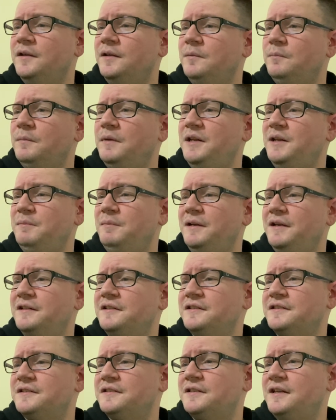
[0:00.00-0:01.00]
Minnie
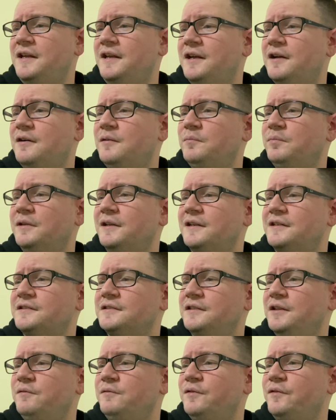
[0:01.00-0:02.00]
begins a complex
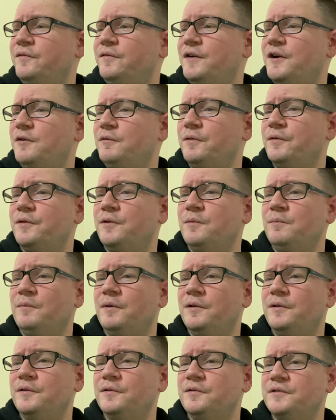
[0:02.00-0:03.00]
love affair with her
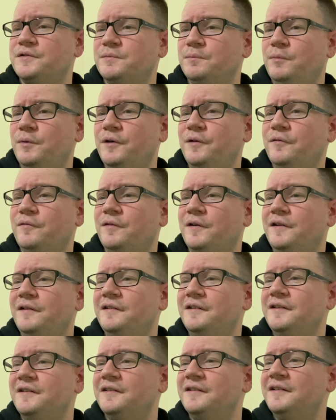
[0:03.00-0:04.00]
mother's
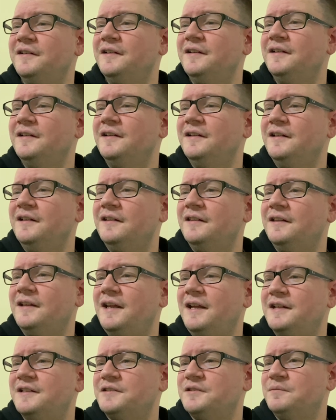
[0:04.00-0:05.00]
boyfriend, the
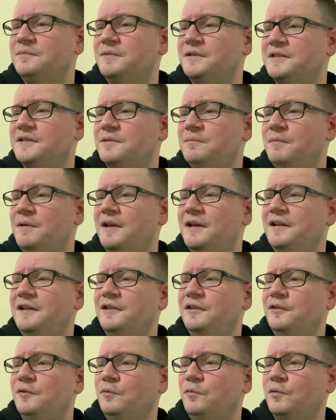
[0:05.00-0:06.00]
handsomest man
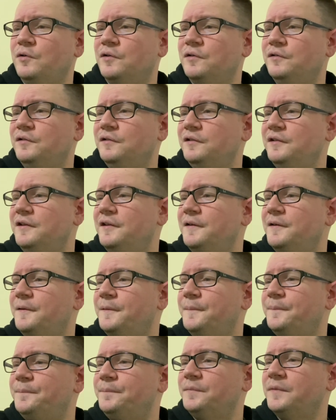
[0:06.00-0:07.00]
in the world.
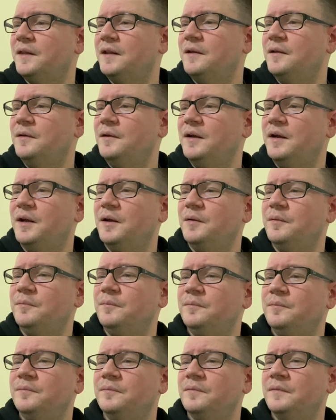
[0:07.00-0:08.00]
Uh,
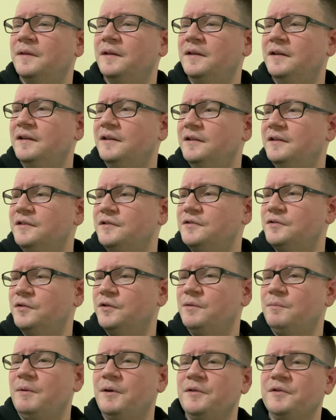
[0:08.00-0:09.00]
so
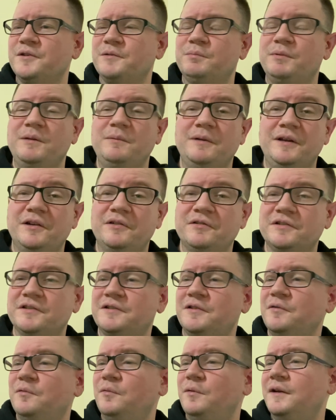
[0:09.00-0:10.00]
her mother is played by
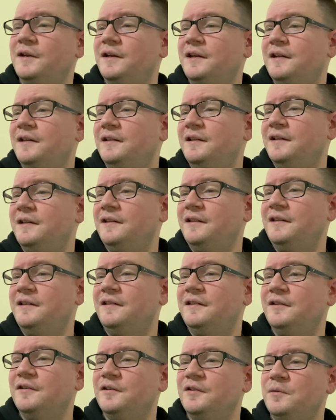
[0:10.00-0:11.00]
Kristen Wiig, and then
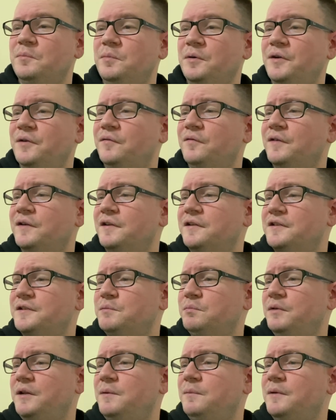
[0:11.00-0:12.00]
her boyfriend is
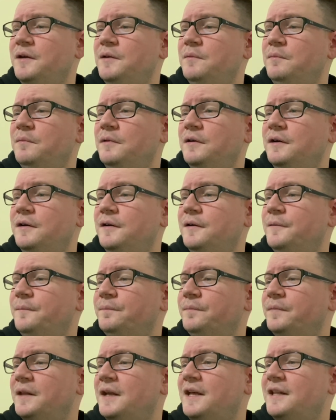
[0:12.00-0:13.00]
played by um,
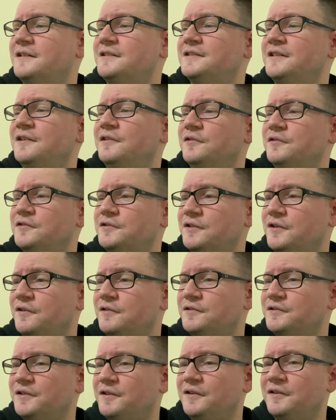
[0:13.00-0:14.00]
Alexander
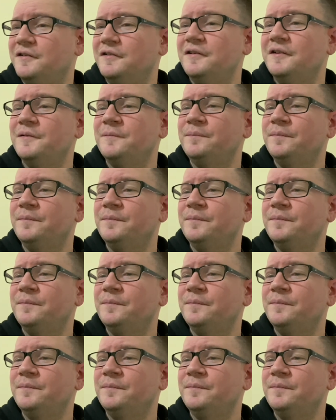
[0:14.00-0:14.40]
Skarsgård.